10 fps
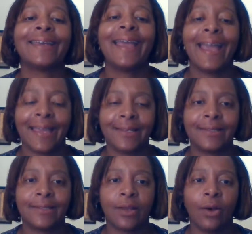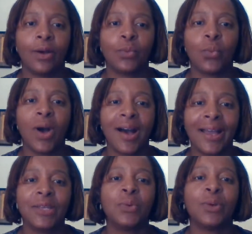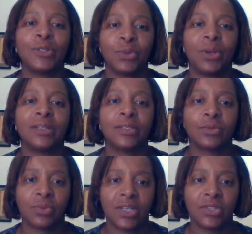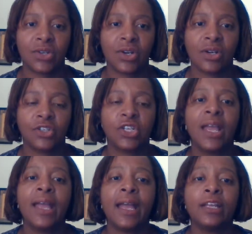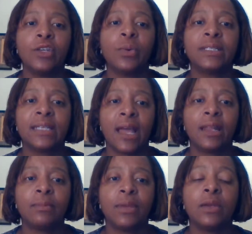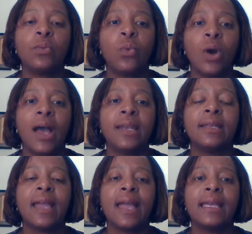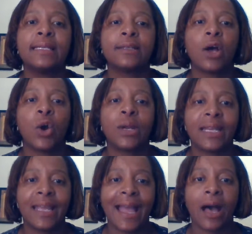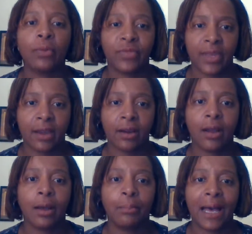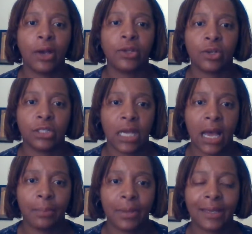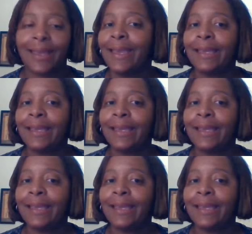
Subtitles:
a case on why you are doing this research, and you are telling me what is already out there about your topic.